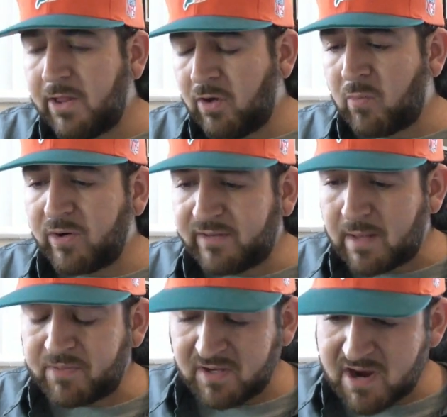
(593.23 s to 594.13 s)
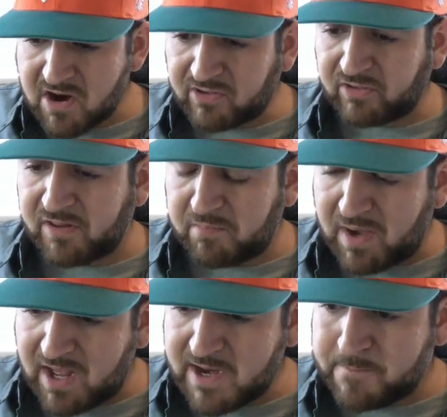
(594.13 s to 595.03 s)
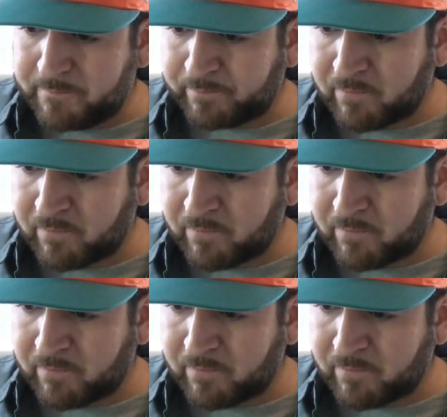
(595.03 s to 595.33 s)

A little more depth and character to the body.